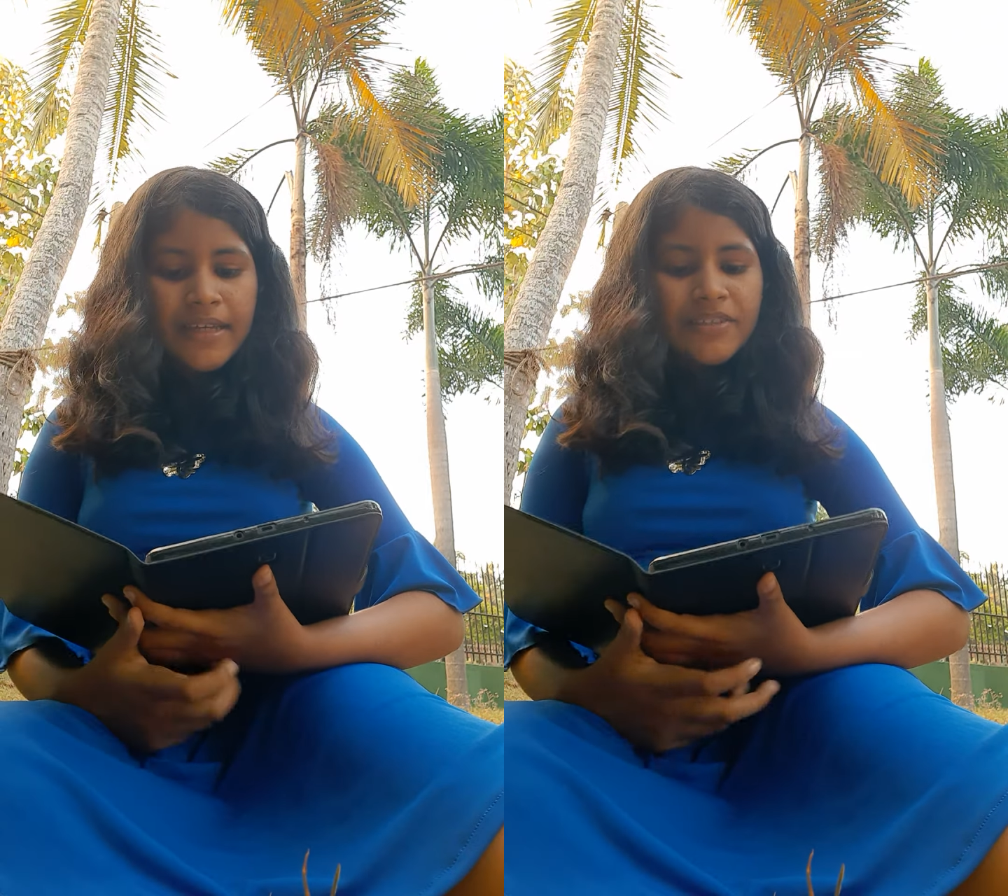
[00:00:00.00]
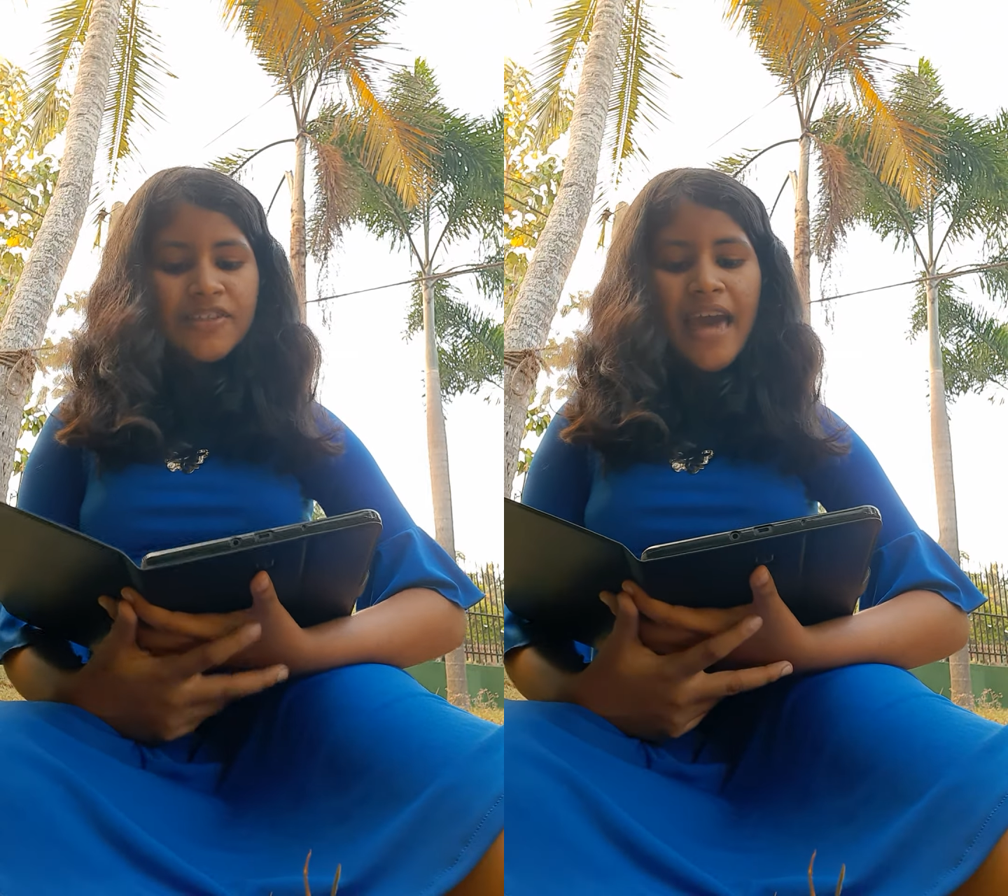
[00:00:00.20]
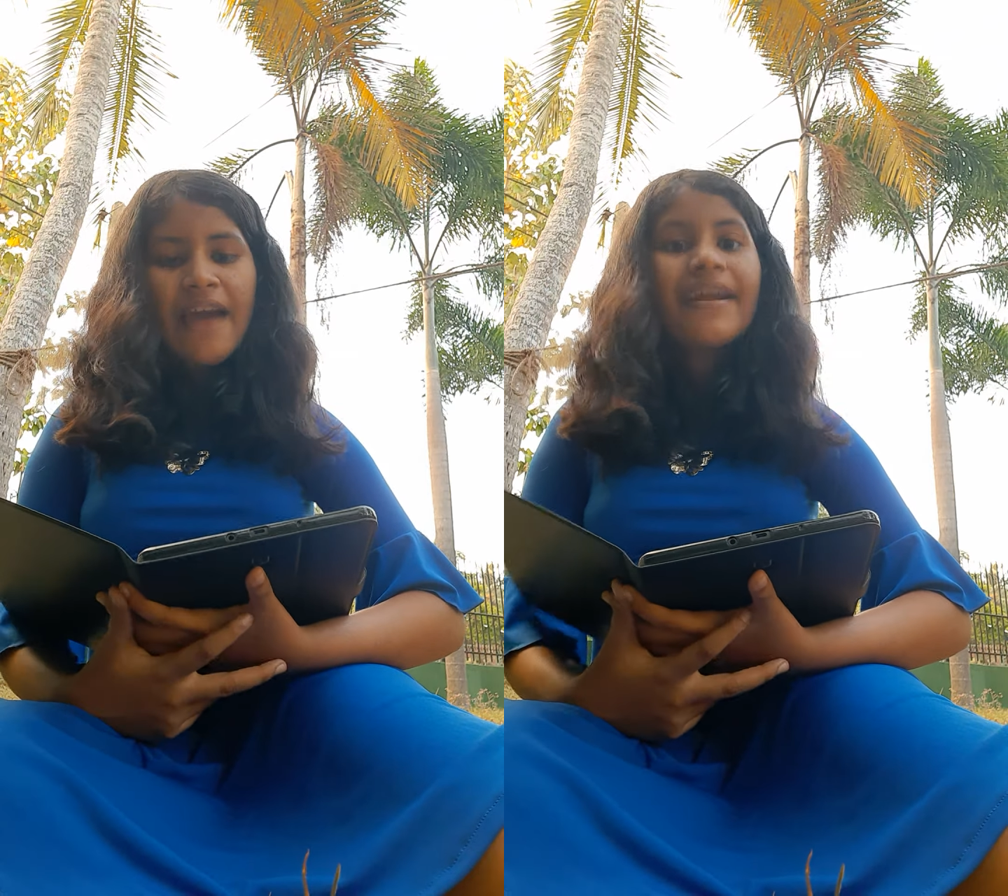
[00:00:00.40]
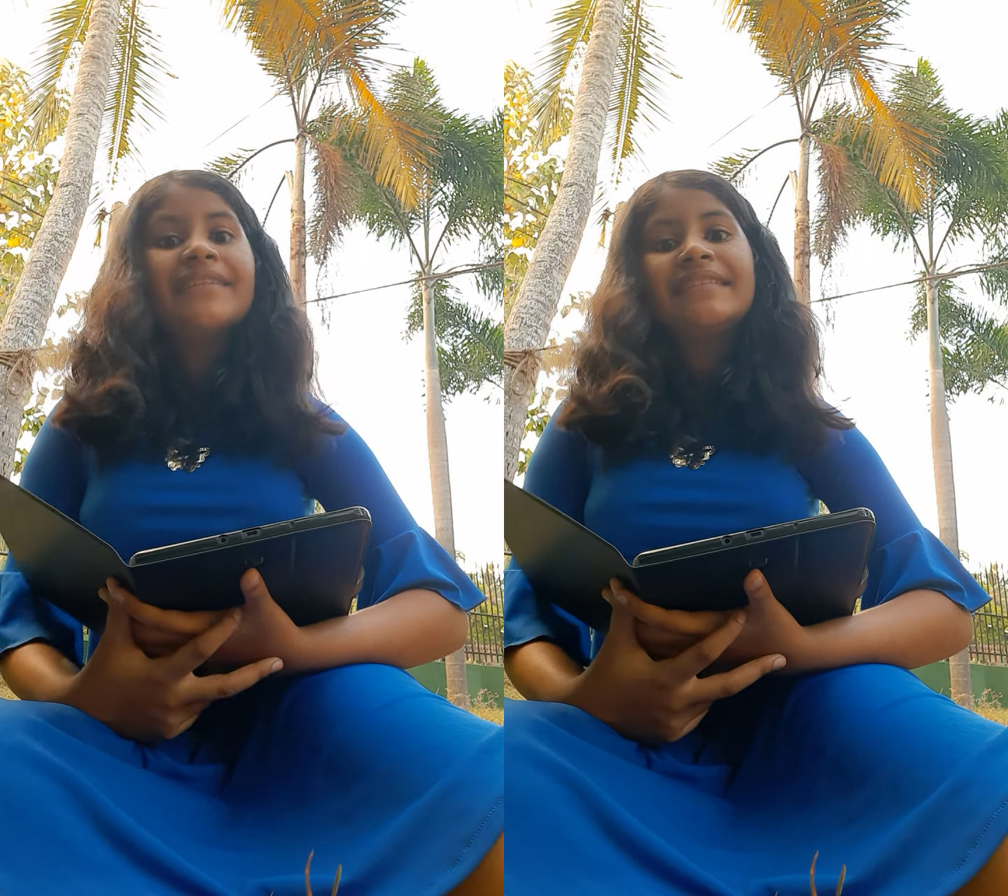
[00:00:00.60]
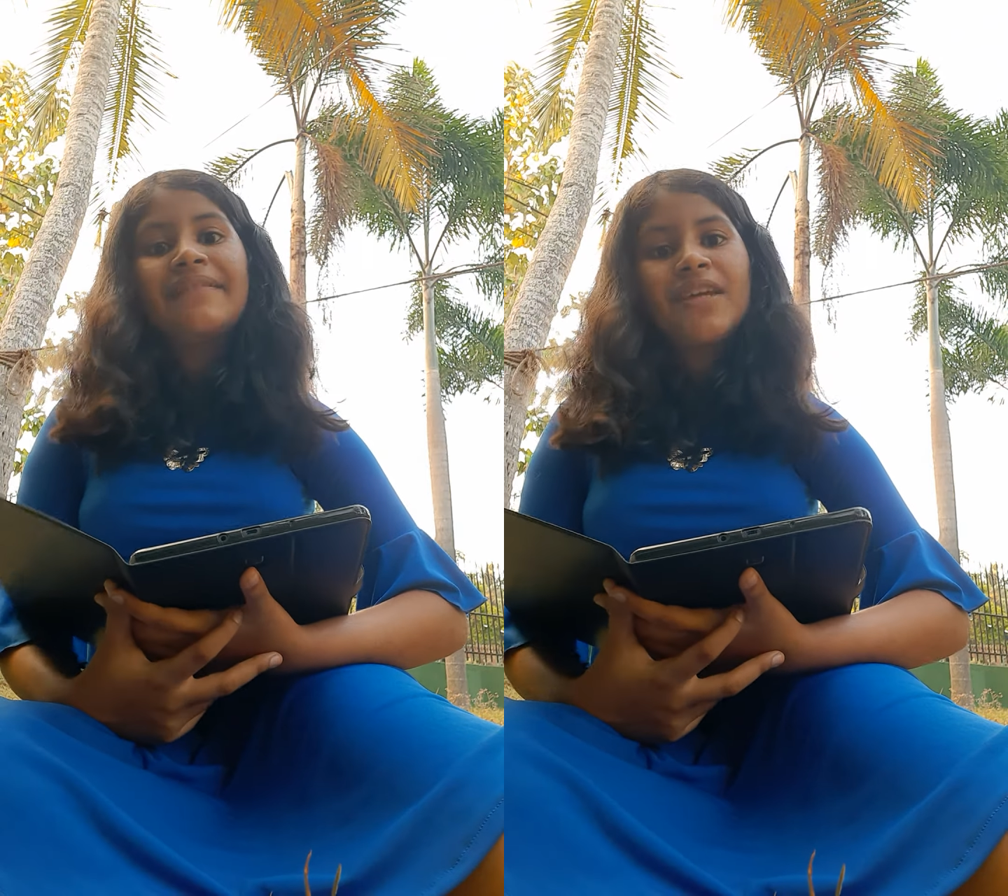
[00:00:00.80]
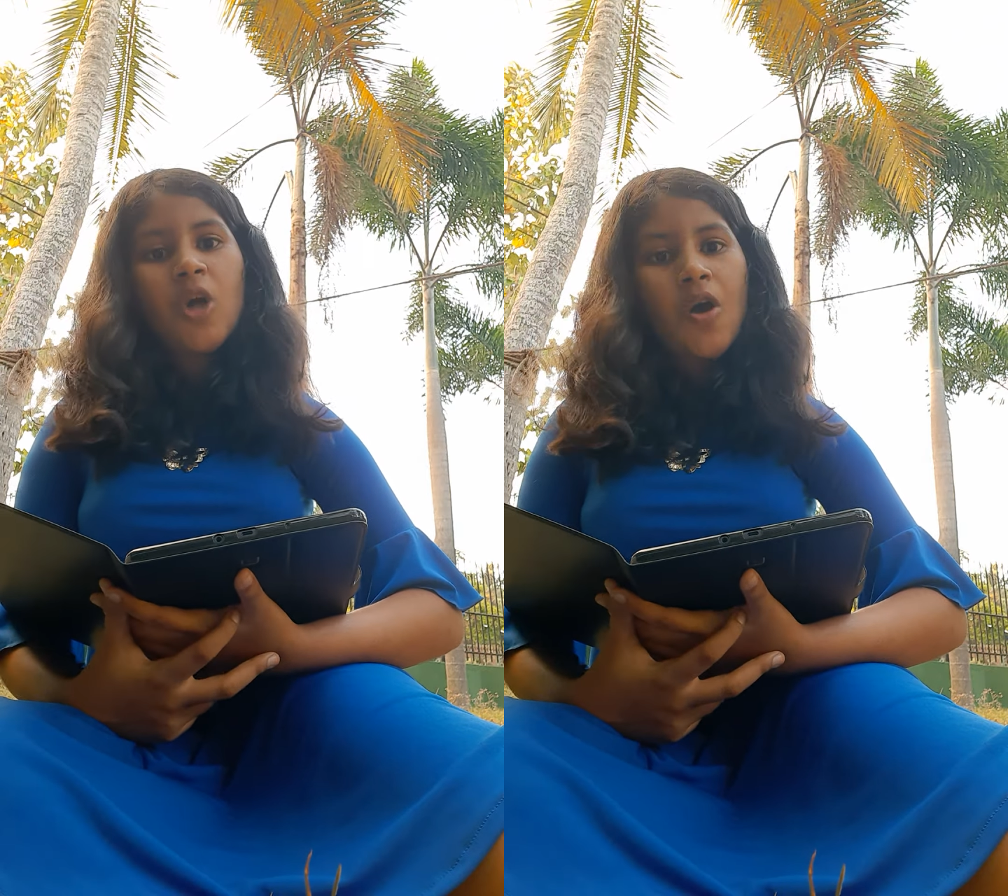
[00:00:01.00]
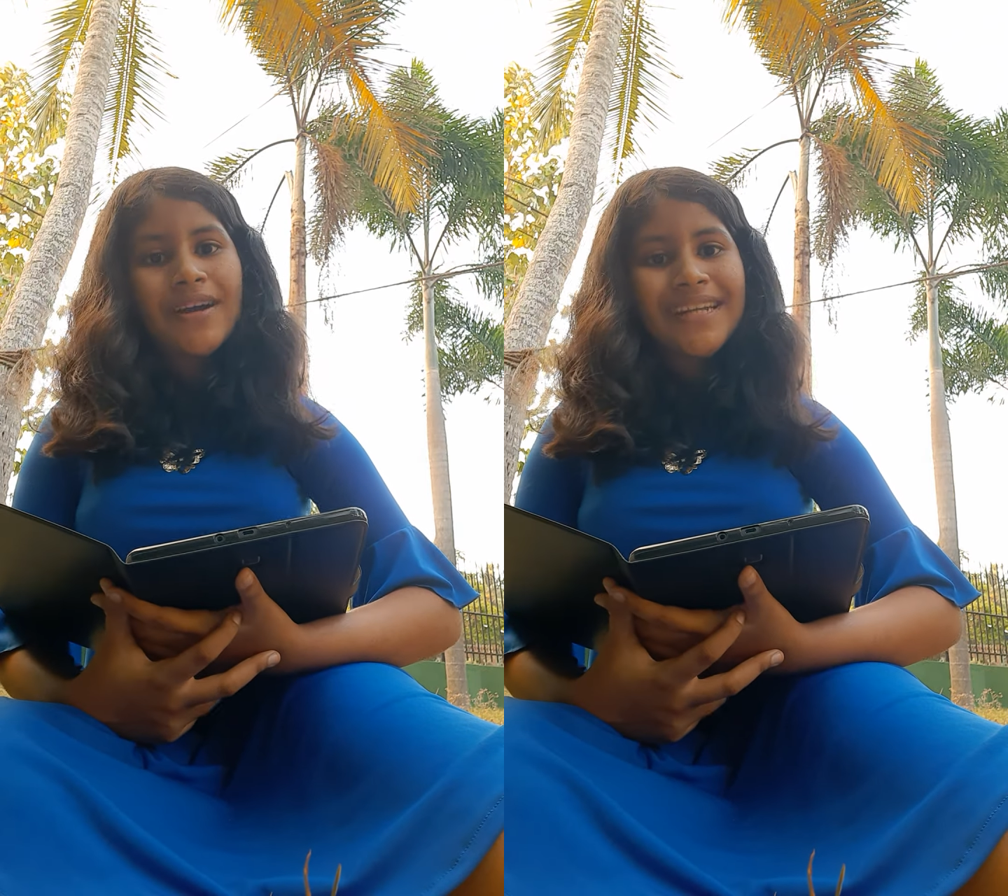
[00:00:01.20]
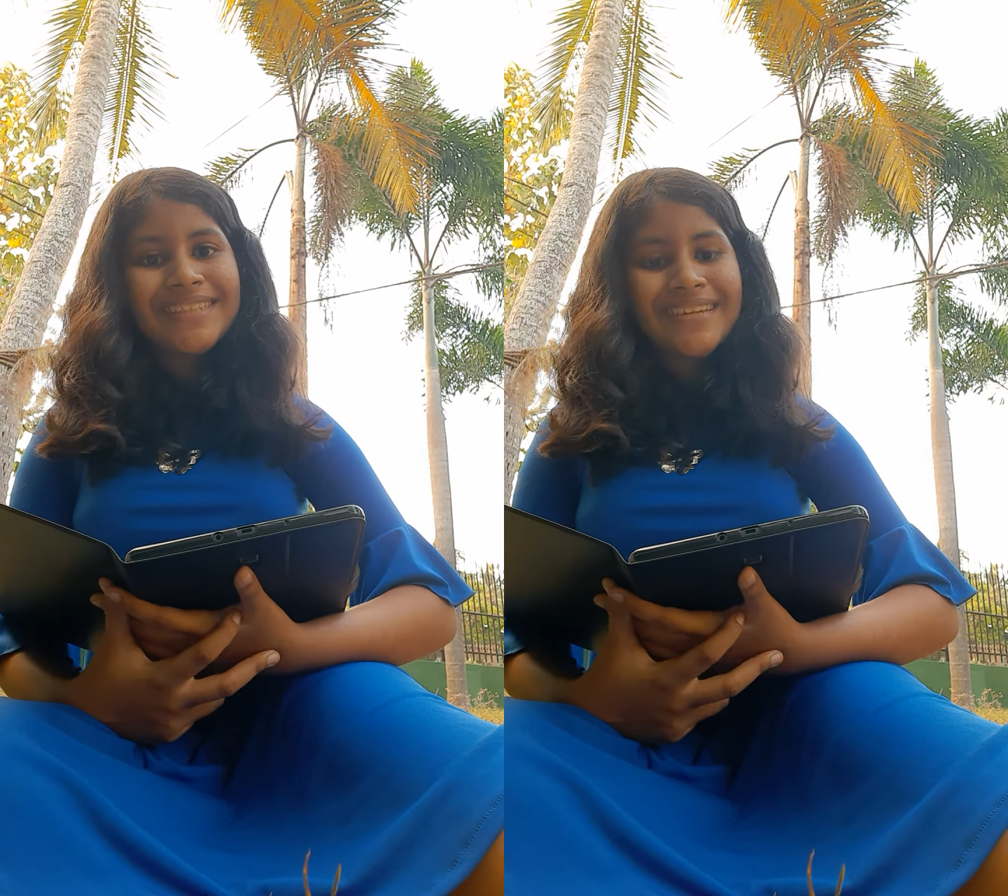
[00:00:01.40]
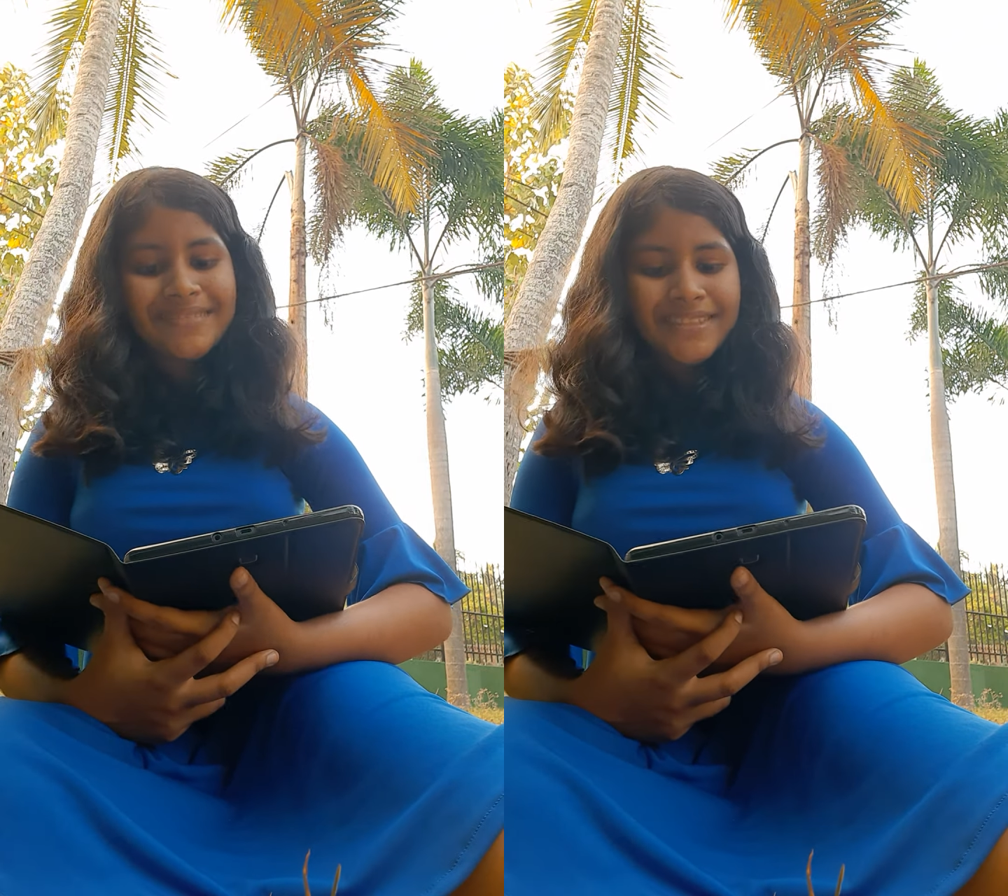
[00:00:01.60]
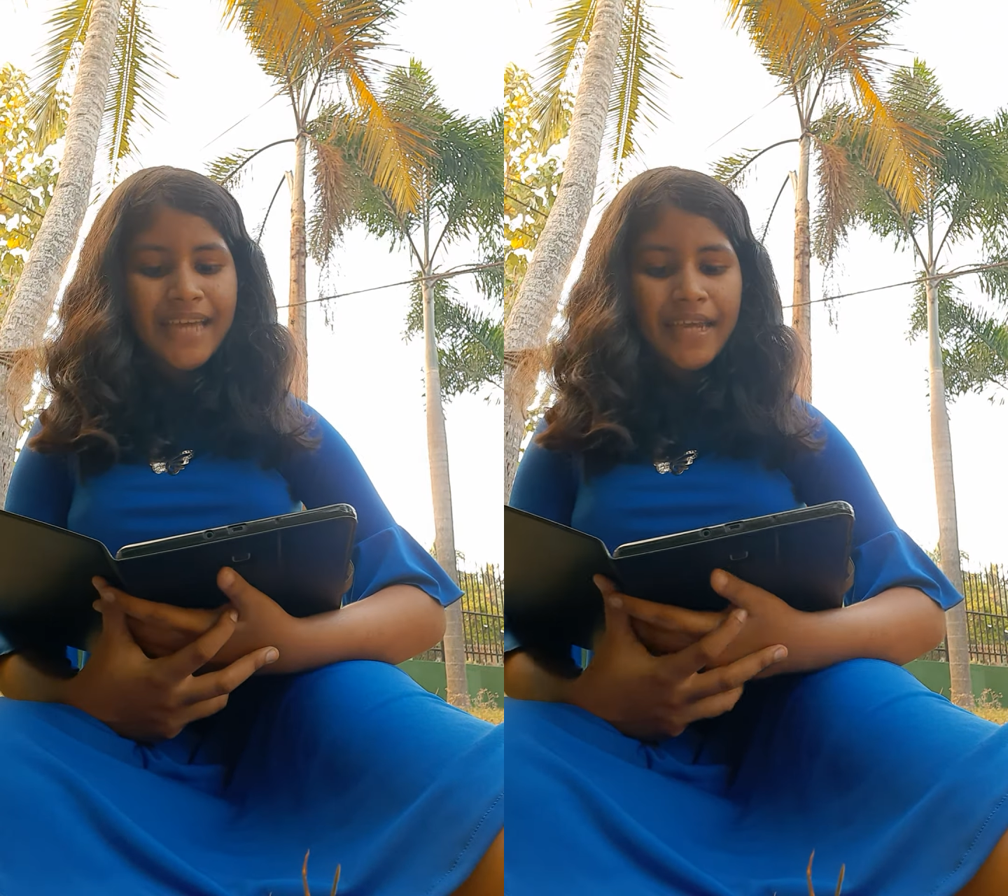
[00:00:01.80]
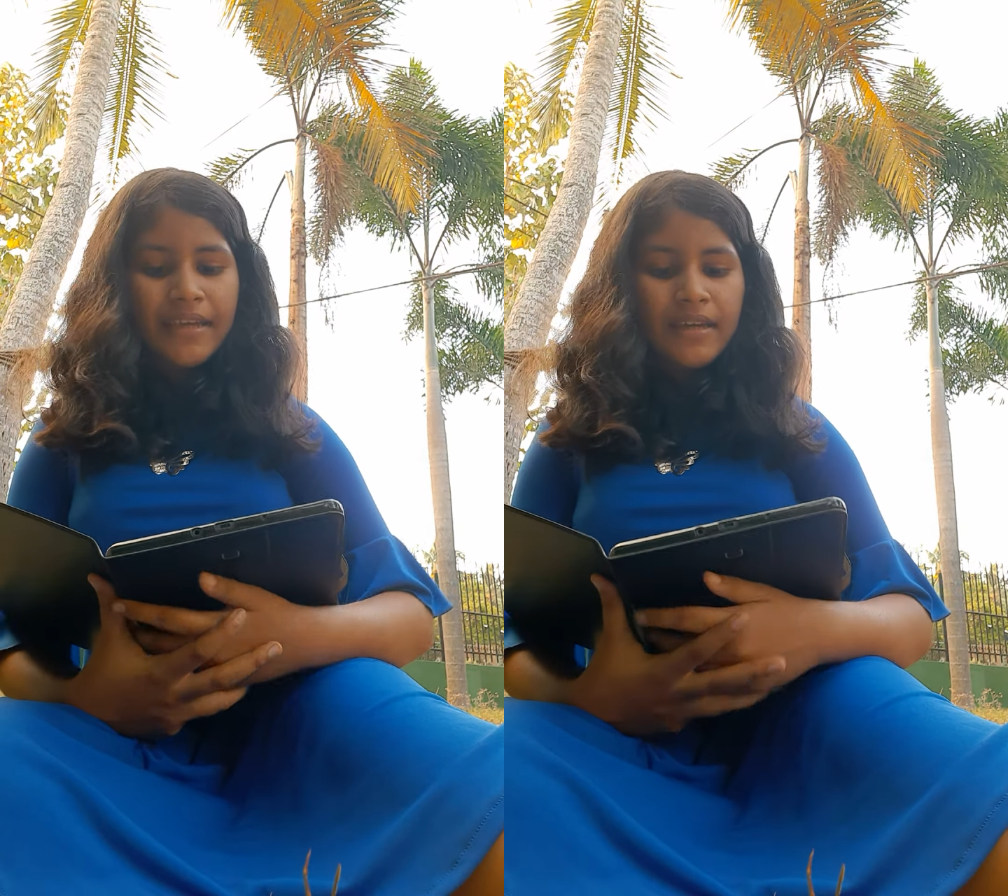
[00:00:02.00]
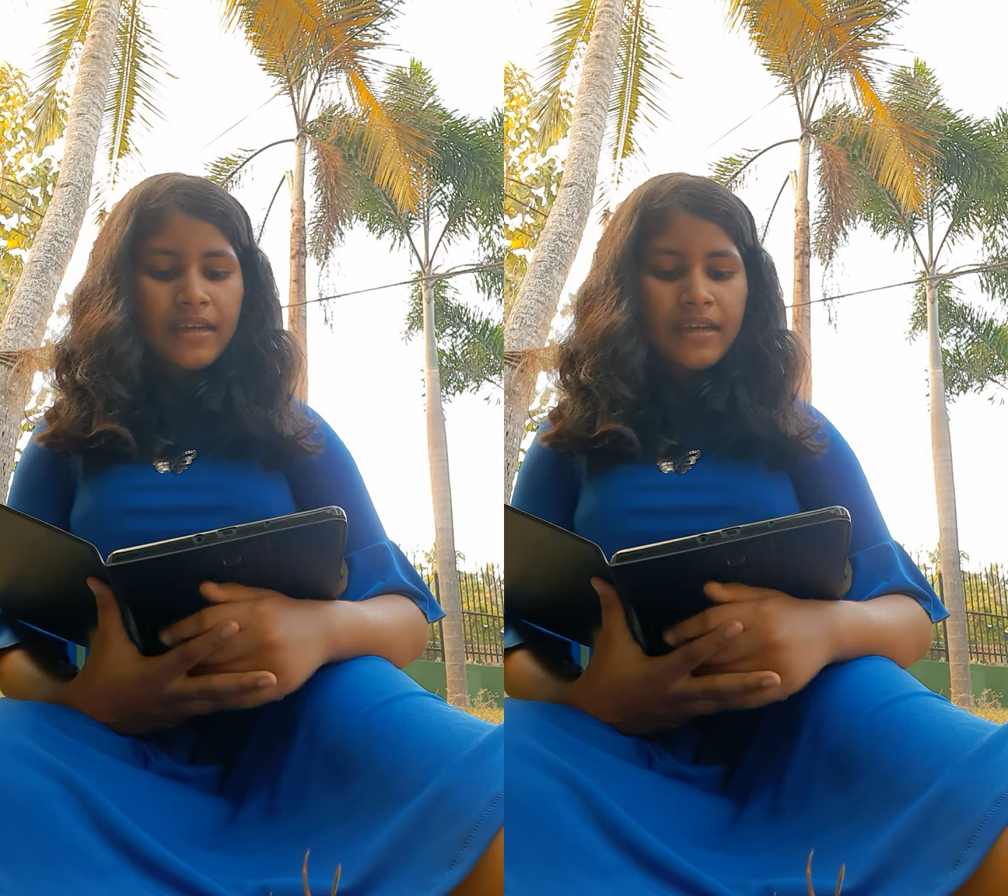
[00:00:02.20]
So there are living organisms like